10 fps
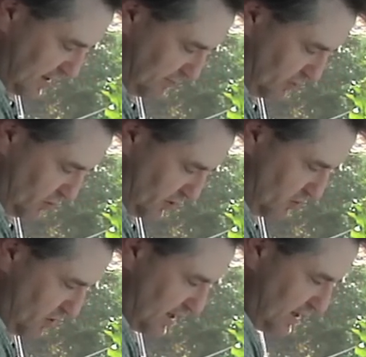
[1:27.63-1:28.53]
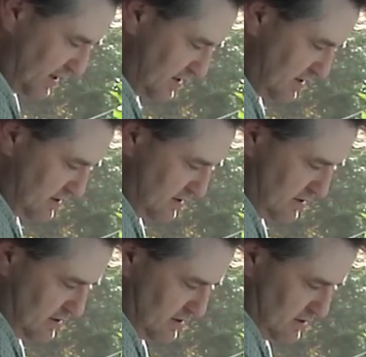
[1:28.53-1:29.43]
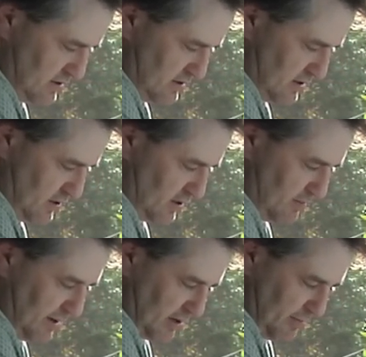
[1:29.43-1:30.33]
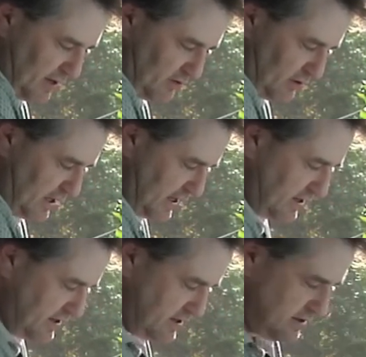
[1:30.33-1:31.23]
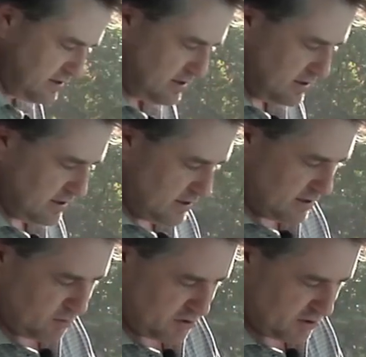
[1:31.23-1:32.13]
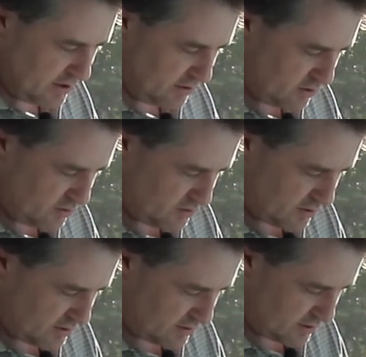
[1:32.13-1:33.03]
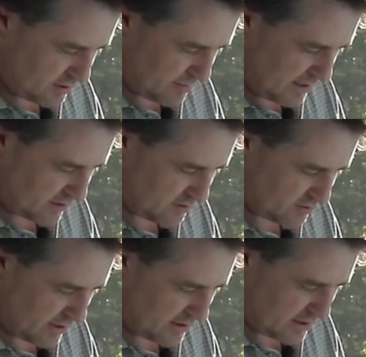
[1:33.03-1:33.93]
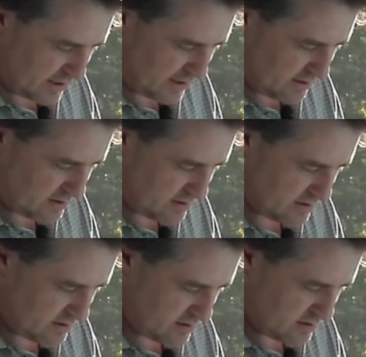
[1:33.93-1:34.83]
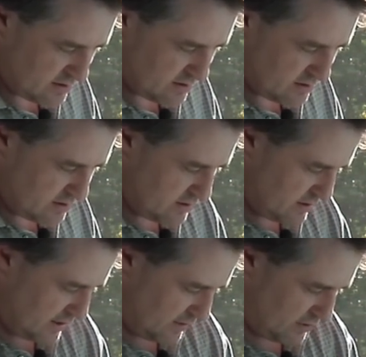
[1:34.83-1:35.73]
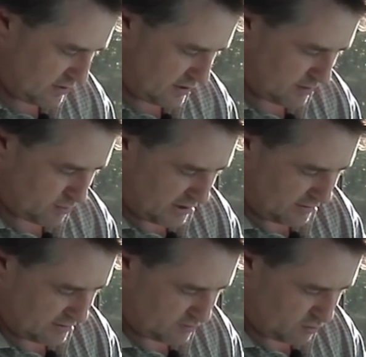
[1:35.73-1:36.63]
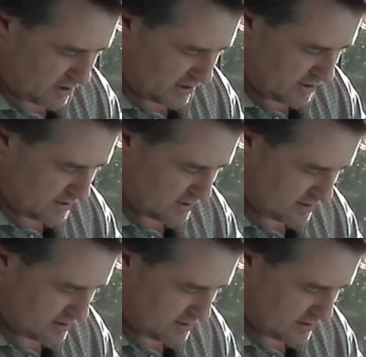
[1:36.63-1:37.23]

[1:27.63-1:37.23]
up to where you want it. you're going to make a pencil line. And what you're going to do is you're just going to make a straight line. And then you're going to bring this one